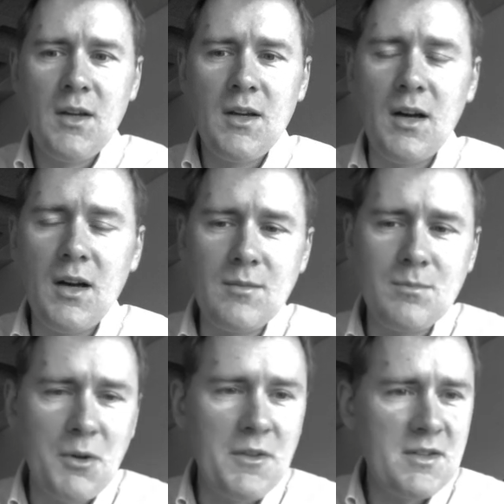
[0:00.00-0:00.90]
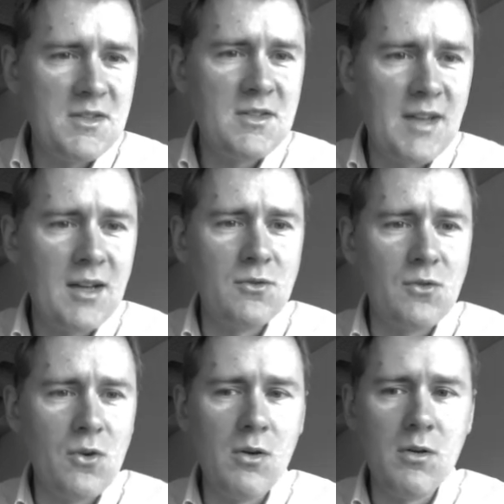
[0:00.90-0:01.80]
Um, but there's a second
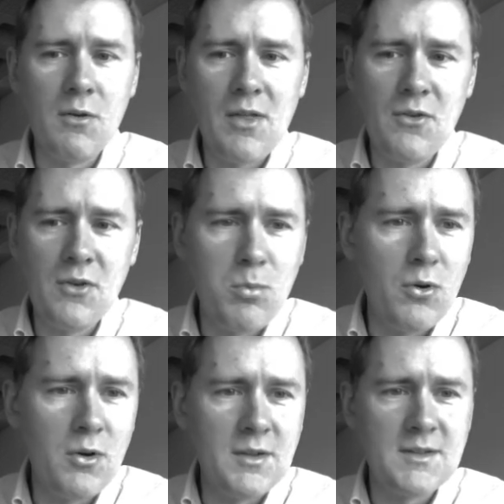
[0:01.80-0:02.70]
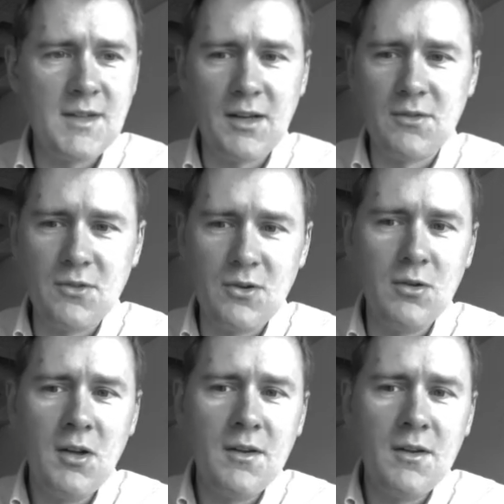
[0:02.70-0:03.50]
goal, a rather important second goal,